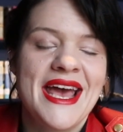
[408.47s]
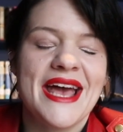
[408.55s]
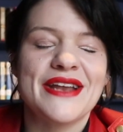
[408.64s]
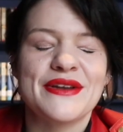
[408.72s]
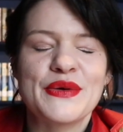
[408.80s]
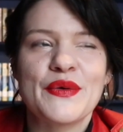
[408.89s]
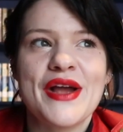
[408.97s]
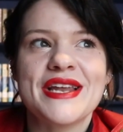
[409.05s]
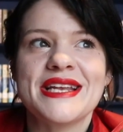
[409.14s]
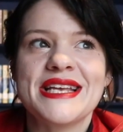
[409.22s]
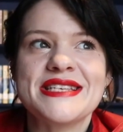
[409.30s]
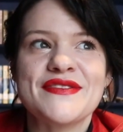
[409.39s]
And
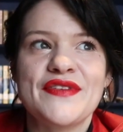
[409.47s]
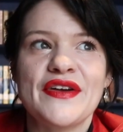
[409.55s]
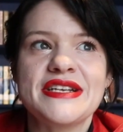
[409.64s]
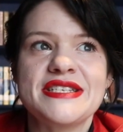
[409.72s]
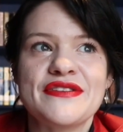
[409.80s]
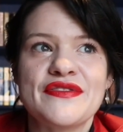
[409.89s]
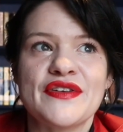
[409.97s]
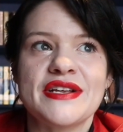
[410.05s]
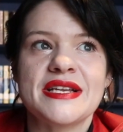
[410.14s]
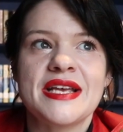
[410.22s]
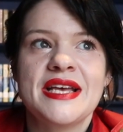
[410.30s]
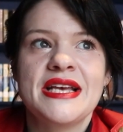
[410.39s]
granted, it's a very
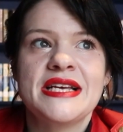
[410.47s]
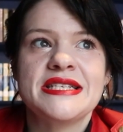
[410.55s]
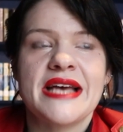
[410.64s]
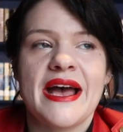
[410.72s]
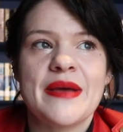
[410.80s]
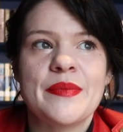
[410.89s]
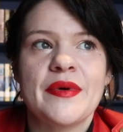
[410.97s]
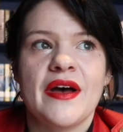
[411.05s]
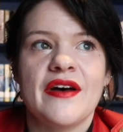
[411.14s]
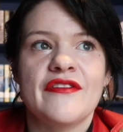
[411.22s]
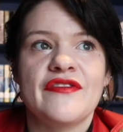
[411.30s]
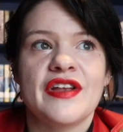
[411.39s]
different type
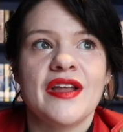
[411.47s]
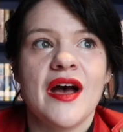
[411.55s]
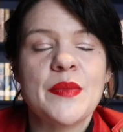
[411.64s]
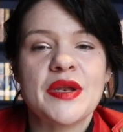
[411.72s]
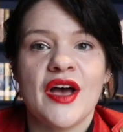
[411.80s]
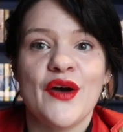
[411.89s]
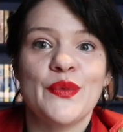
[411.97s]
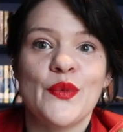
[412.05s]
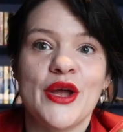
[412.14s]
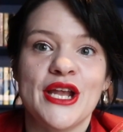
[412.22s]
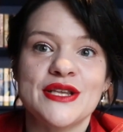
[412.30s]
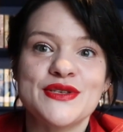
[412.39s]
of phenomenon
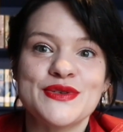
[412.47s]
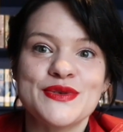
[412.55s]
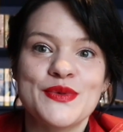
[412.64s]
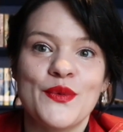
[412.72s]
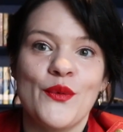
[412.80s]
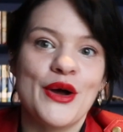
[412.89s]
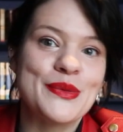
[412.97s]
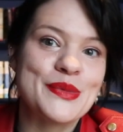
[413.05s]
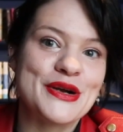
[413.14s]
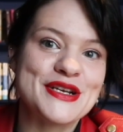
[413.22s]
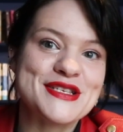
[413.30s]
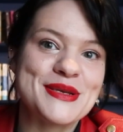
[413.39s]
when it's one
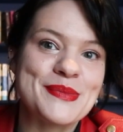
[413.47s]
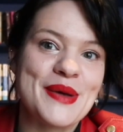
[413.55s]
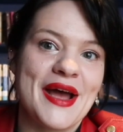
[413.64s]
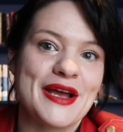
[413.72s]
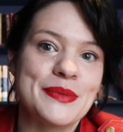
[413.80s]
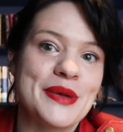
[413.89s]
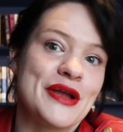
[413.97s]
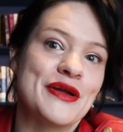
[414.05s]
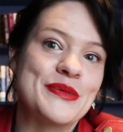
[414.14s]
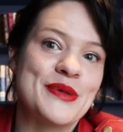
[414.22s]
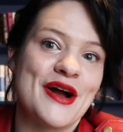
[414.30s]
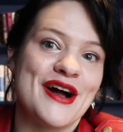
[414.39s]
person buying a
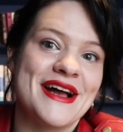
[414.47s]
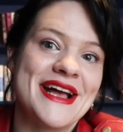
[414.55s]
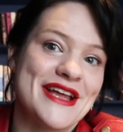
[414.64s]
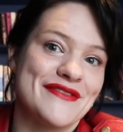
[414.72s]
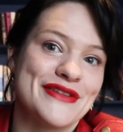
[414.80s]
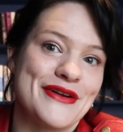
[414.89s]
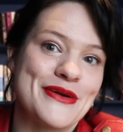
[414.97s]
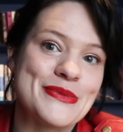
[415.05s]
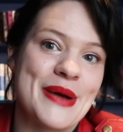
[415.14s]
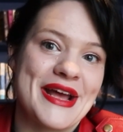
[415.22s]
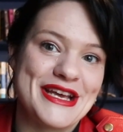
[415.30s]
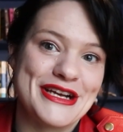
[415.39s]
bandeau bra ahead of their
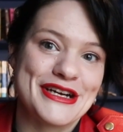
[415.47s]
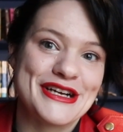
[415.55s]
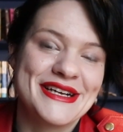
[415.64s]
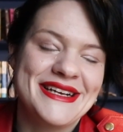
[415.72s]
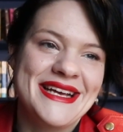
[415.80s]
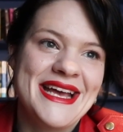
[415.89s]
no-buy year